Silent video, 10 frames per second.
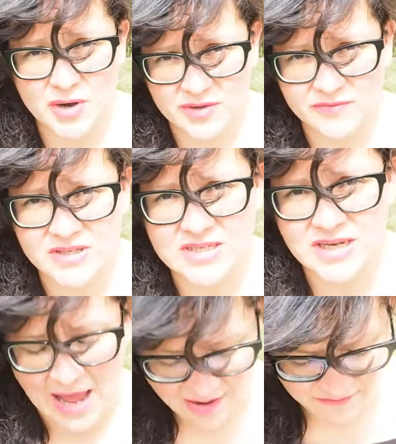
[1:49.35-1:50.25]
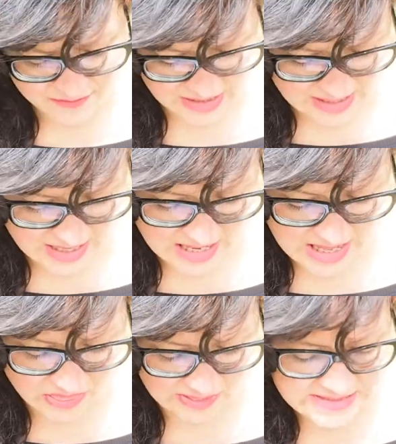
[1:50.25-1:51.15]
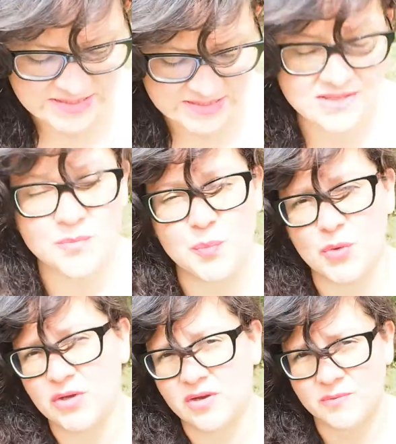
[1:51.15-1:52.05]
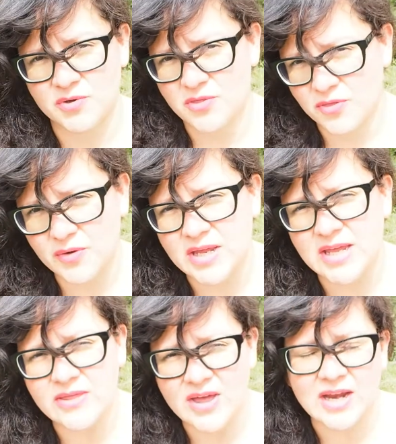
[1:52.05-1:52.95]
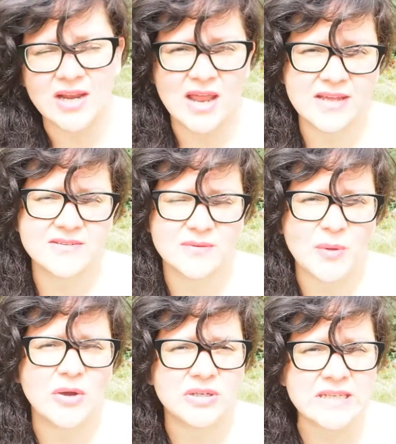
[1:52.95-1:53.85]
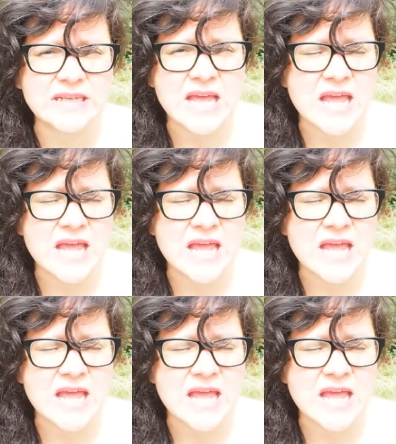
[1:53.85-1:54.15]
part of it, in Africa, and this is the point number three that I liked about it,